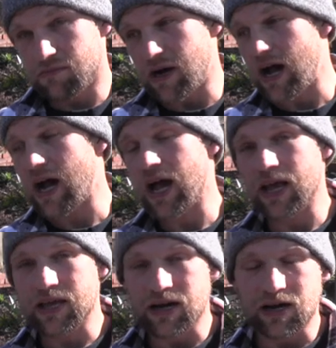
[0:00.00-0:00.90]

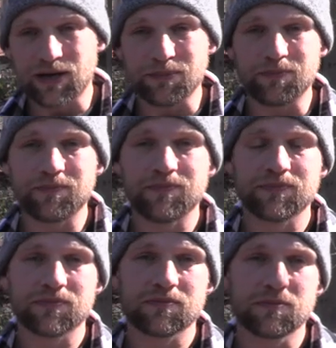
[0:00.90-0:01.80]
by um,
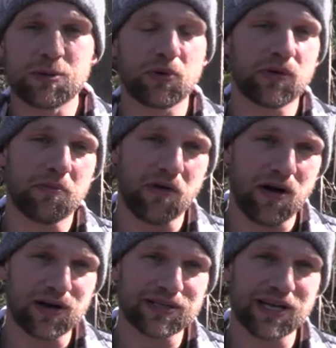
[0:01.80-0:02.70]
people in the
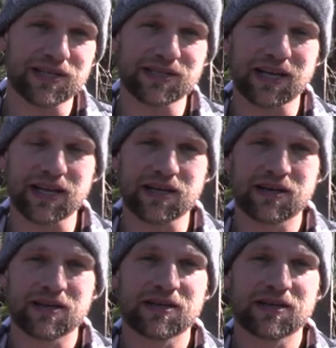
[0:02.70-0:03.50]
Bronx as like